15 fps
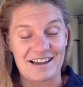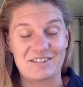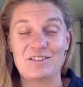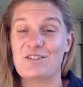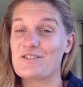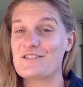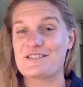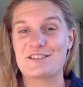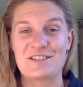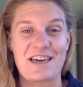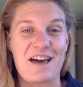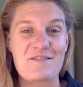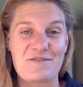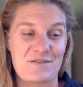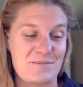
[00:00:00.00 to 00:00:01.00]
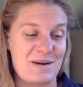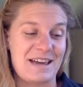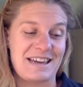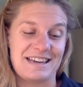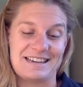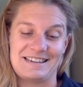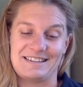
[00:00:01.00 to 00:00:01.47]
so that for
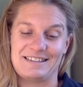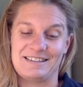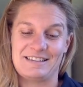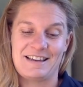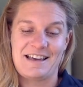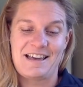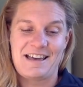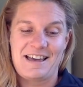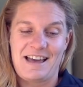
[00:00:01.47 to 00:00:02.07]
me is